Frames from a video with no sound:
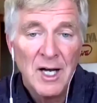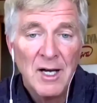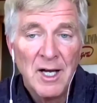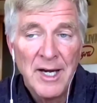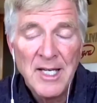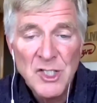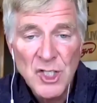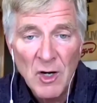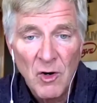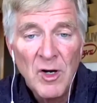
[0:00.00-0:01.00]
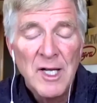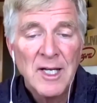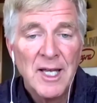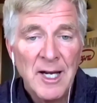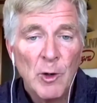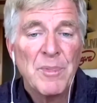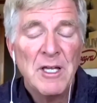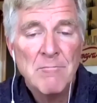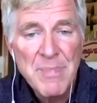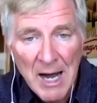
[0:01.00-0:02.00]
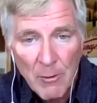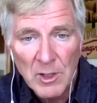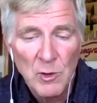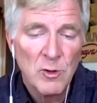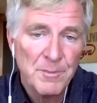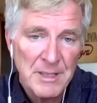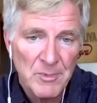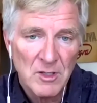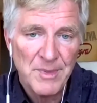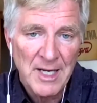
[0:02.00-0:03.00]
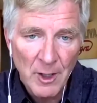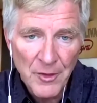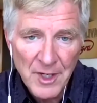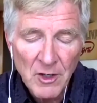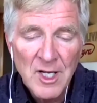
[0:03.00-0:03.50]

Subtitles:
an NGO can help empower local people to be healthier,